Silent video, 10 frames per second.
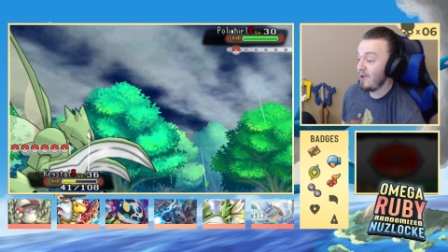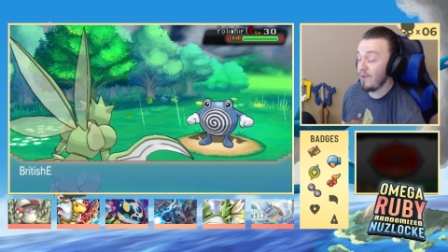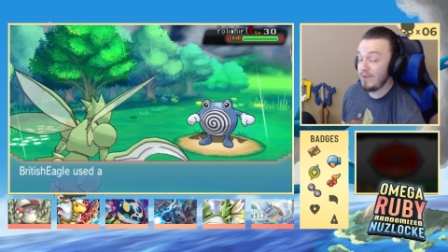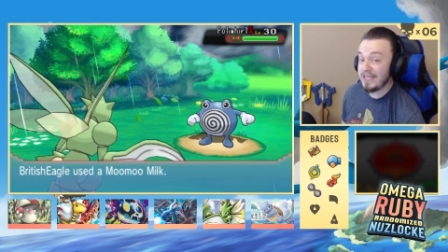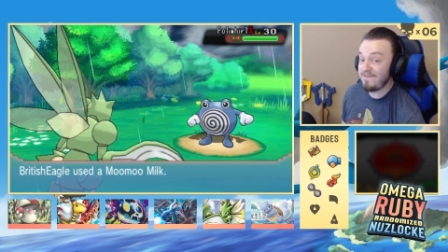
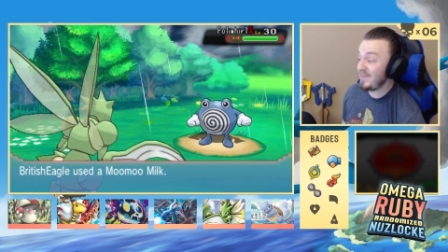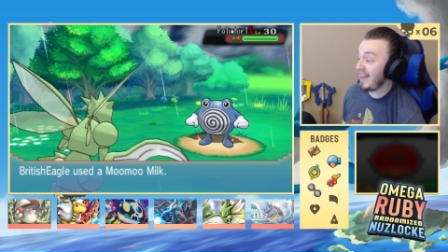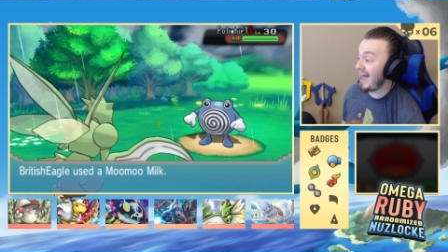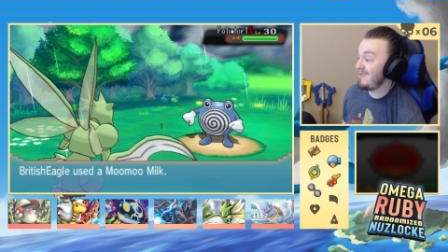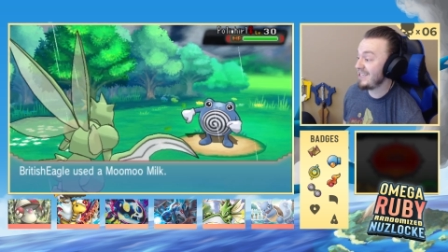When we get
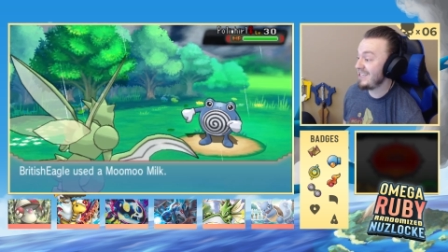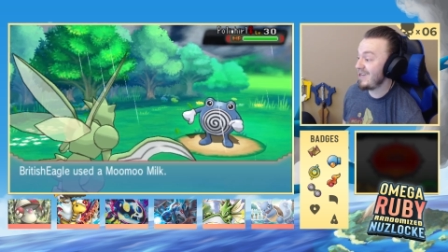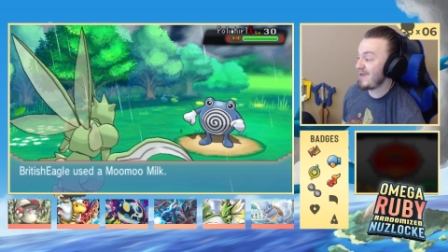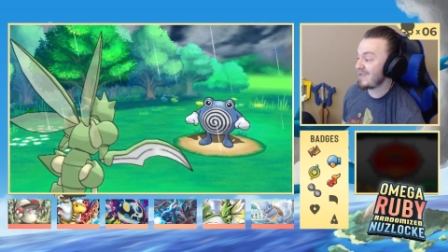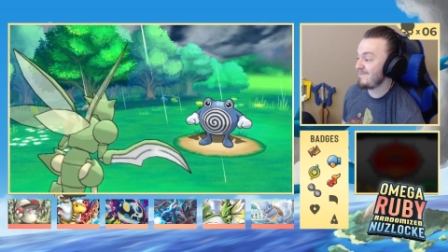Fly, we can
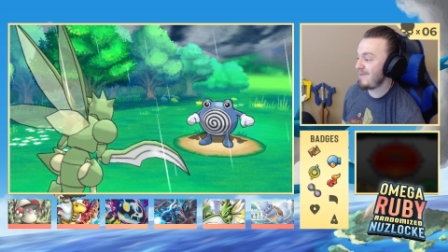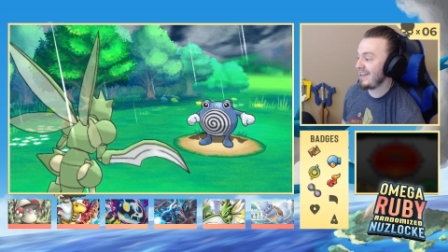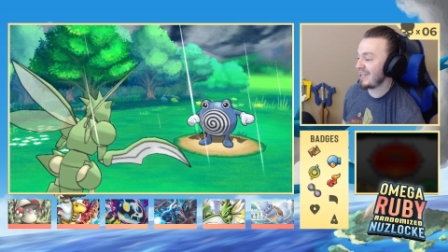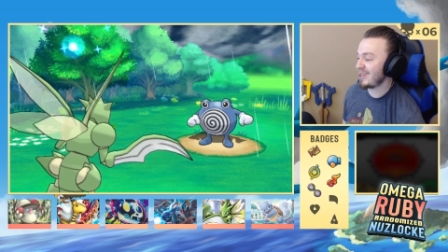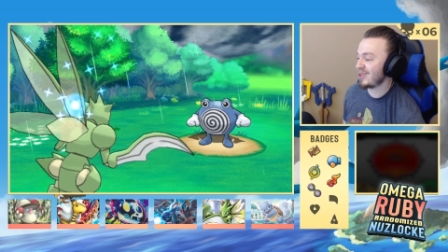go back and
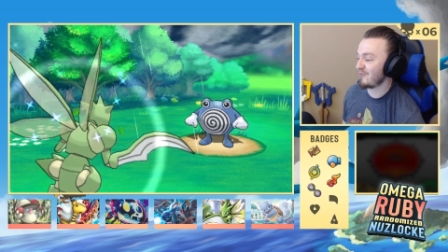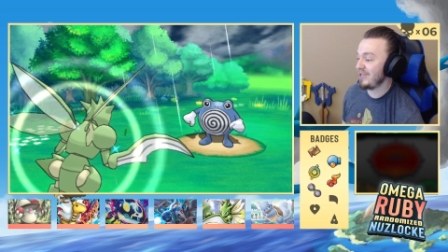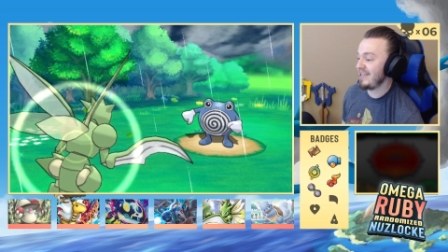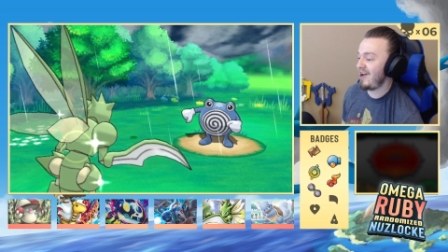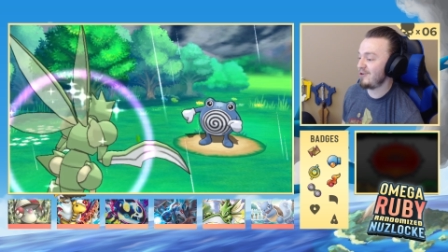buy like
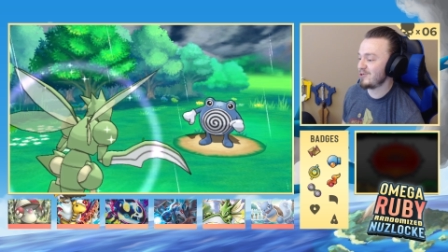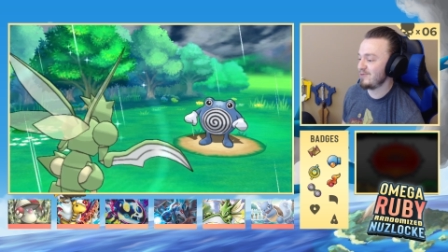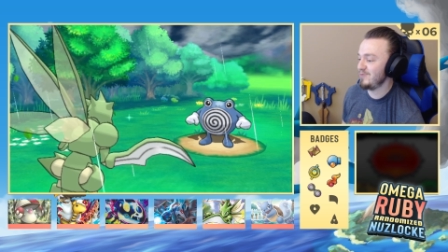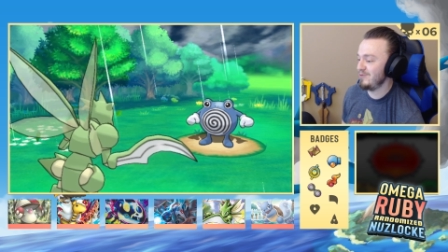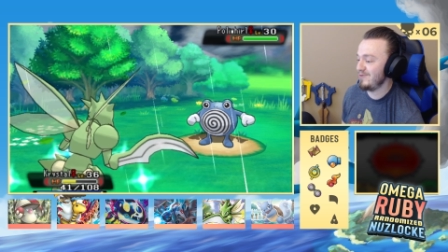
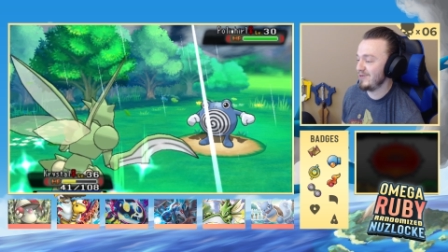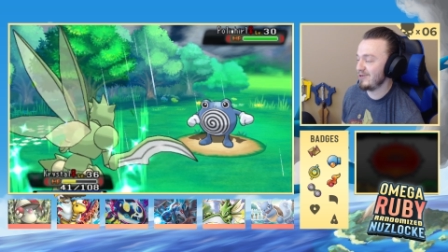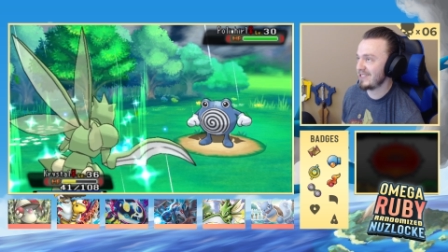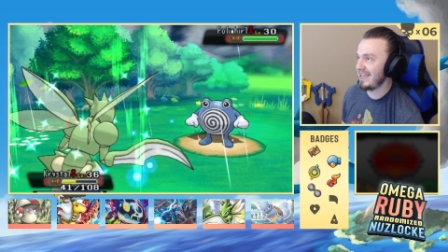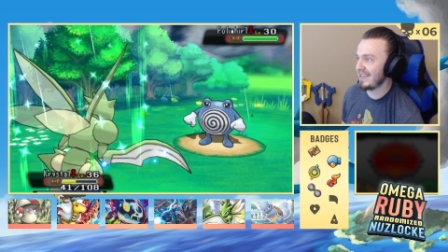300 Mooma
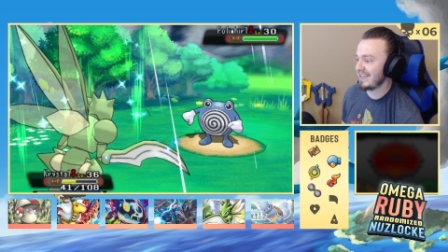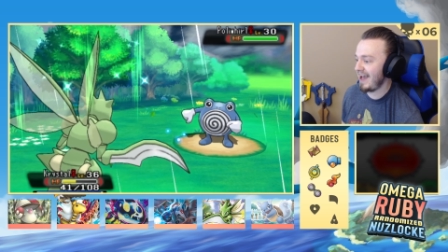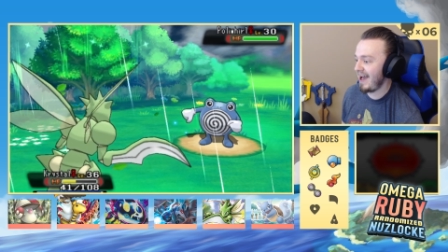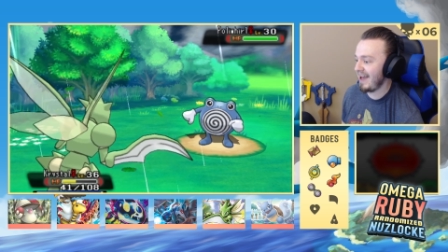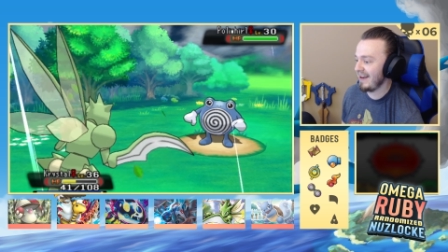Milks. Thank
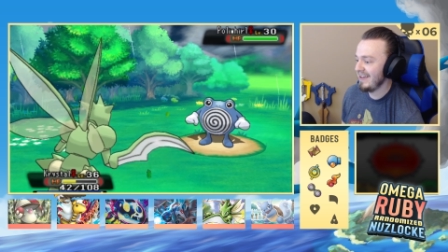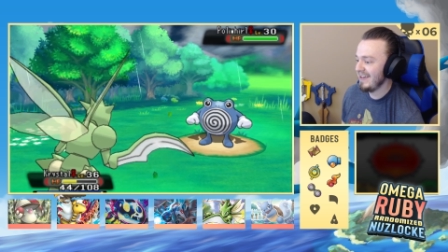God.